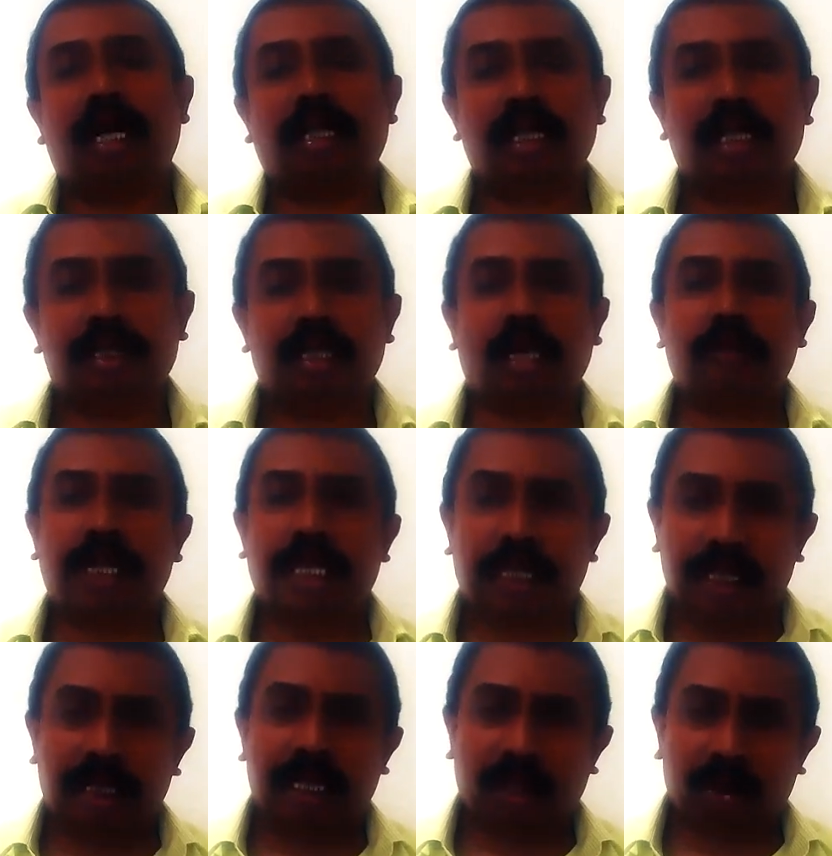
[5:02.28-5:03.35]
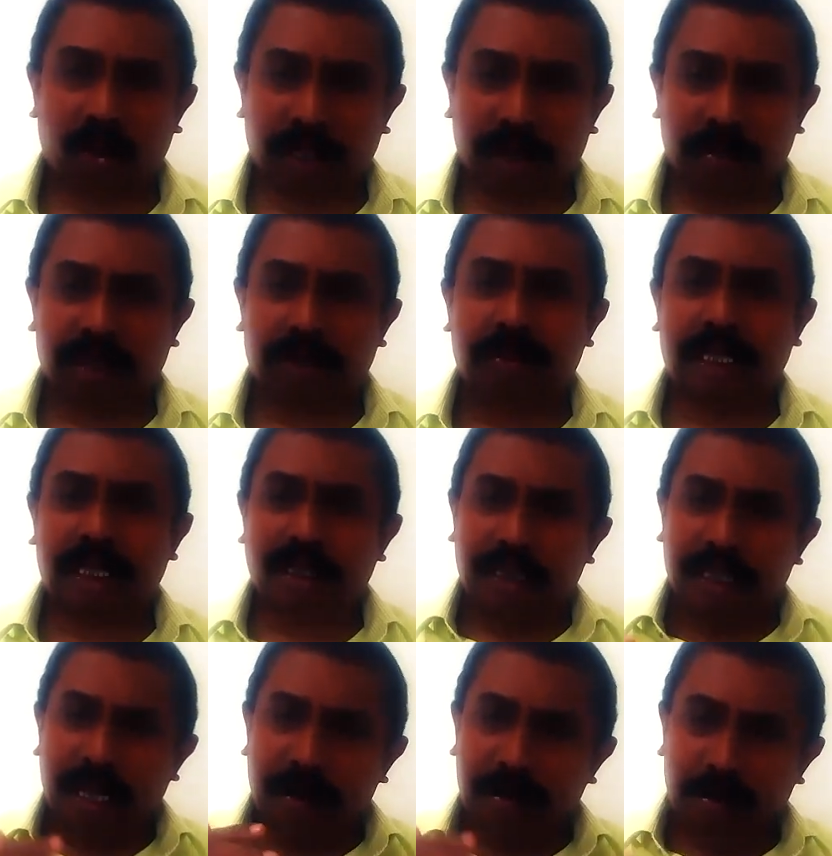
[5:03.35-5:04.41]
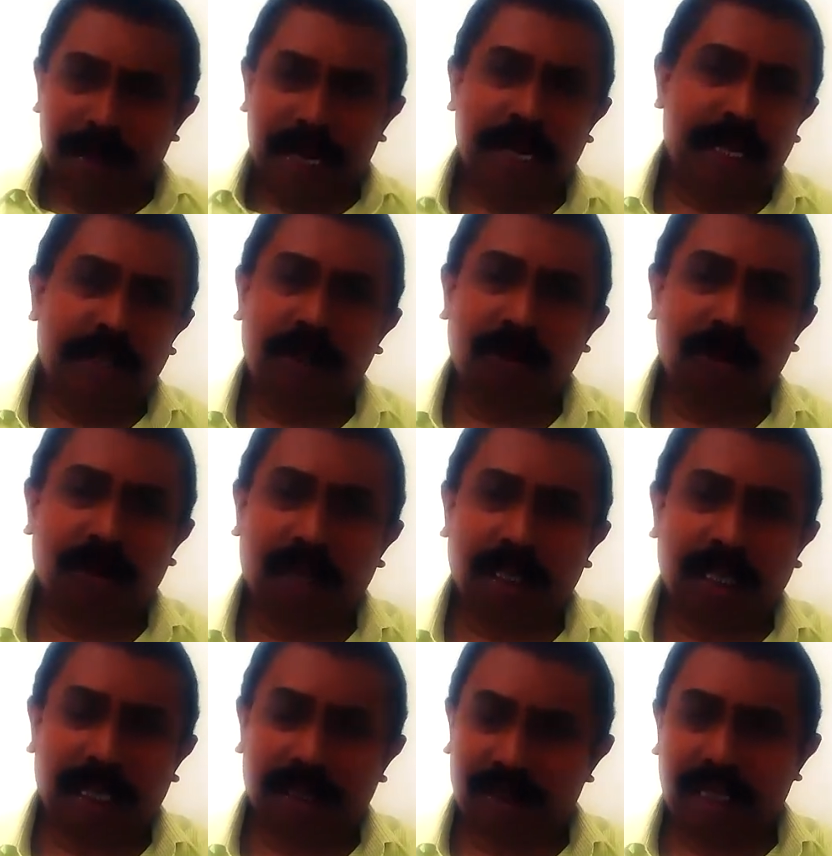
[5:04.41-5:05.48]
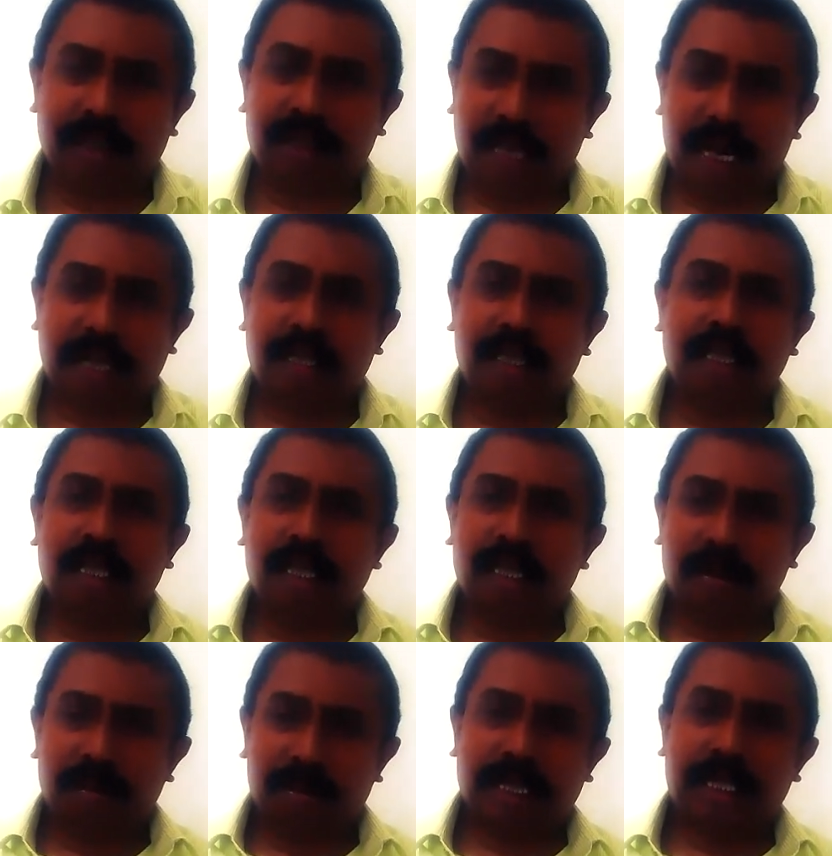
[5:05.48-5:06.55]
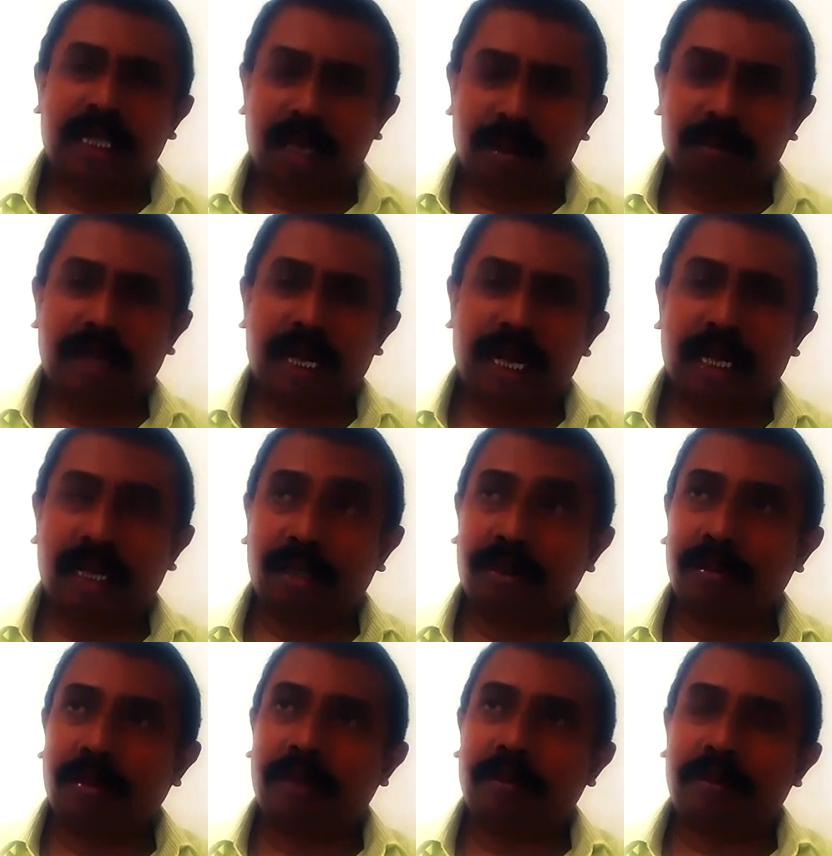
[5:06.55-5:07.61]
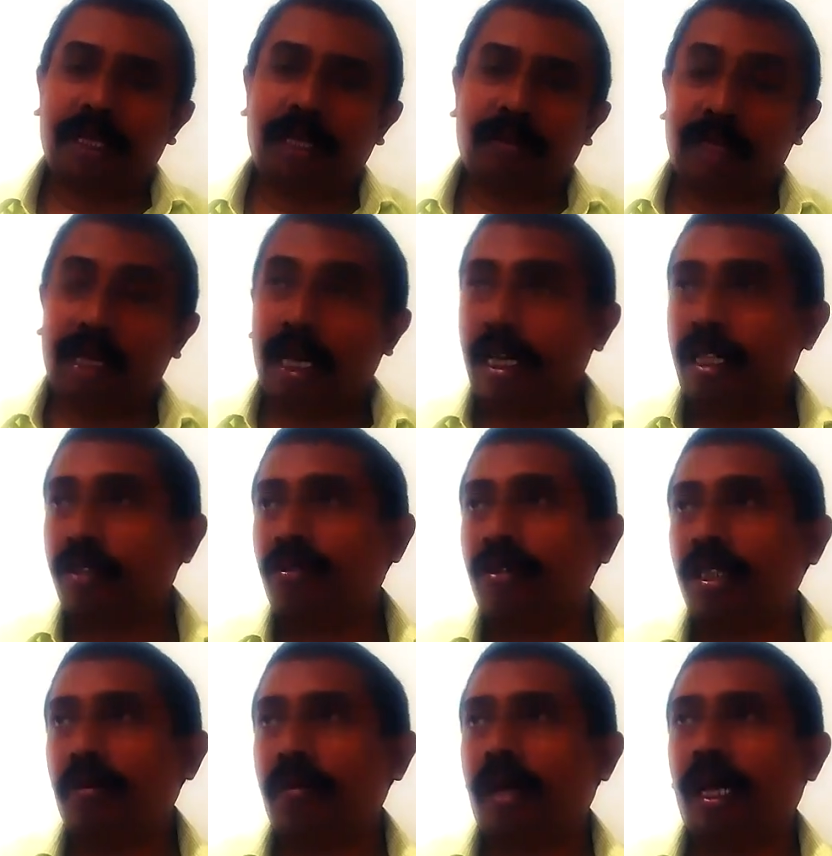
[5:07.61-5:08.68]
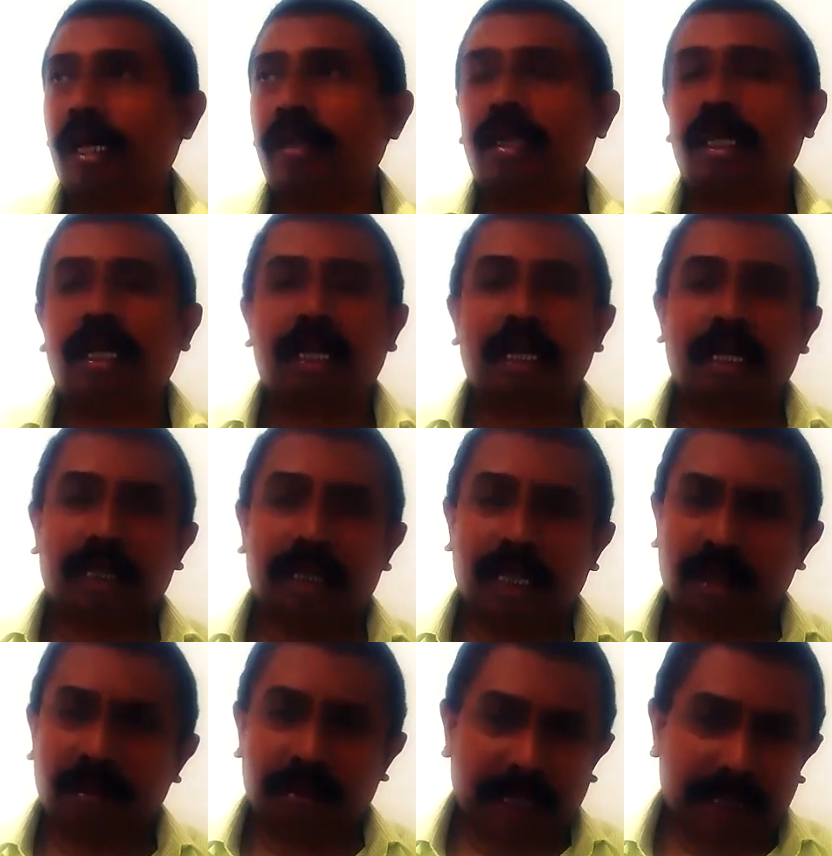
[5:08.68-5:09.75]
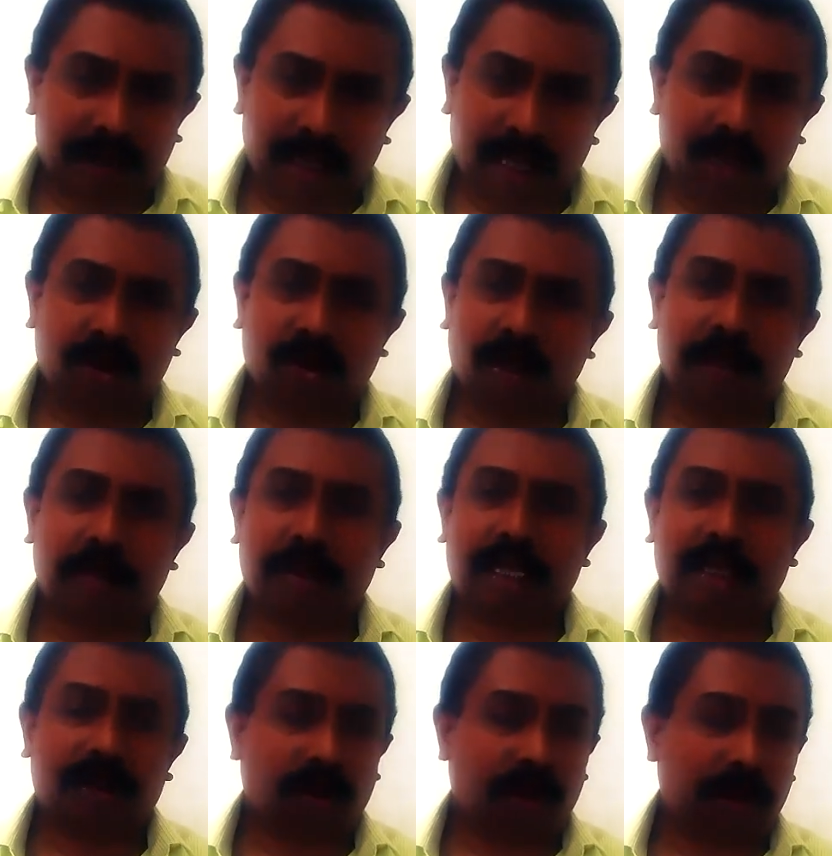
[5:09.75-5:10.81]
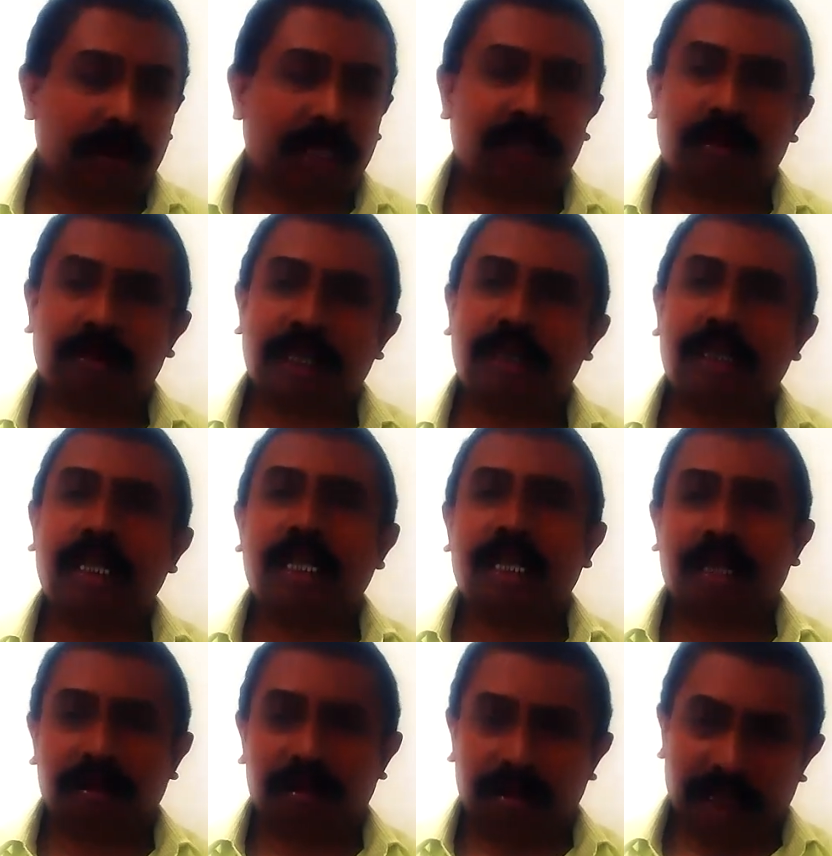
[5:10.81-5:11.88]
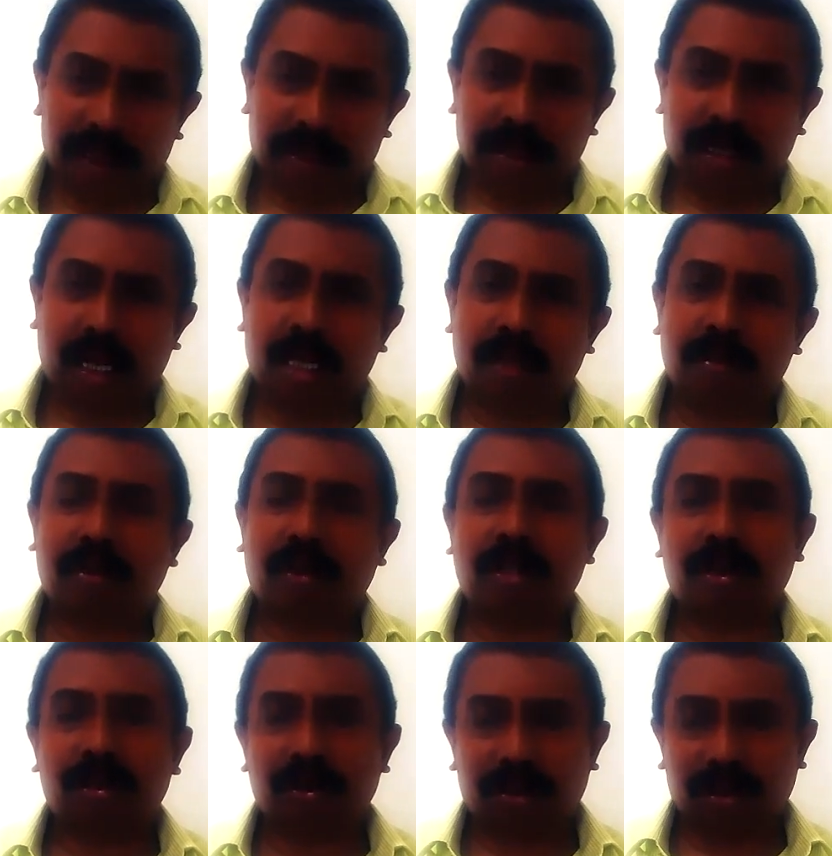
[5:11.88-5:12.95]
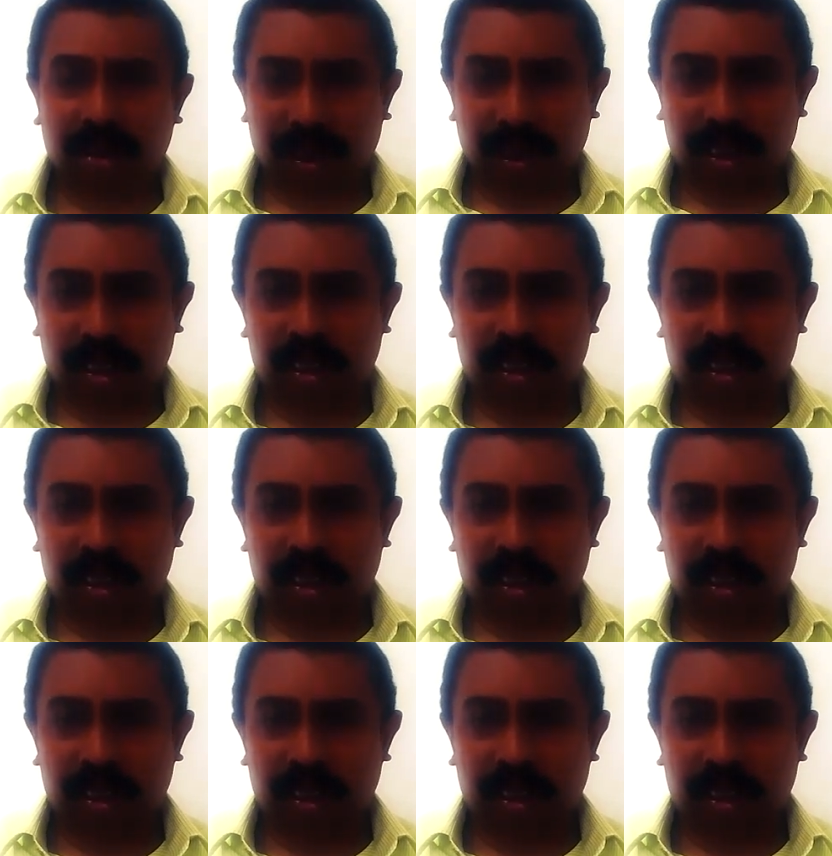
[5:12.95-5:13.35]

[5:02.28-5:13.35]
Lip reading: Others are beating their sorry breasts because they are men, you know. As I said, many are males, but behaving like females. Their breasts are sorry breasts. Sorry breasts mean breasts can't produce